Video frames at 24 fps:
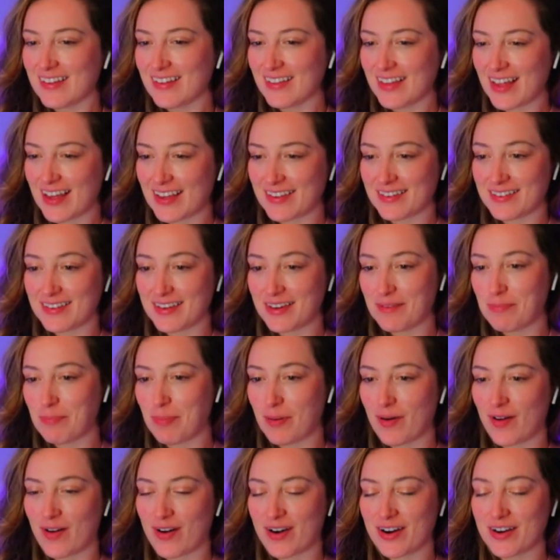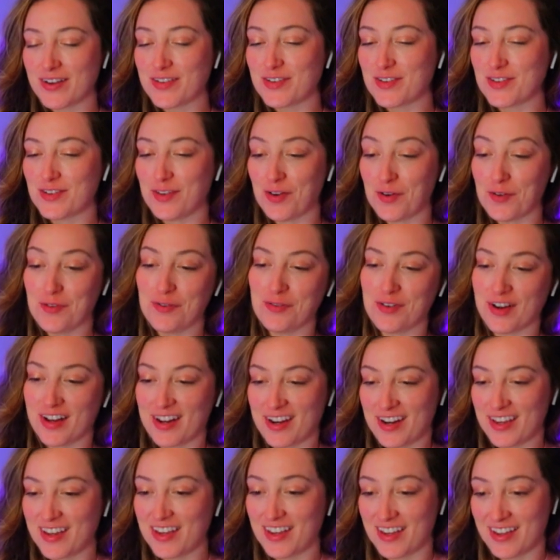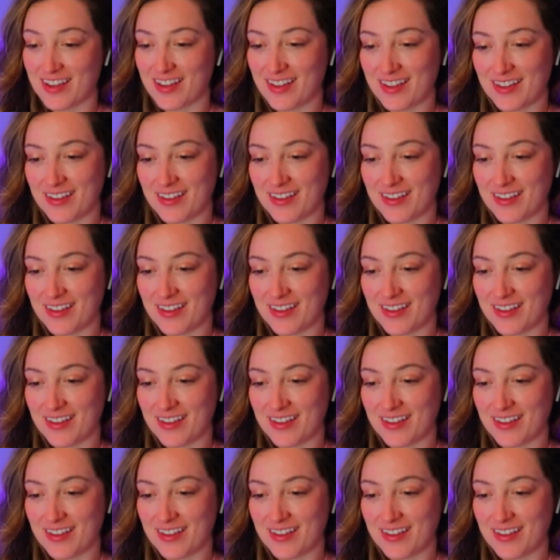Like, Deep part is so funny.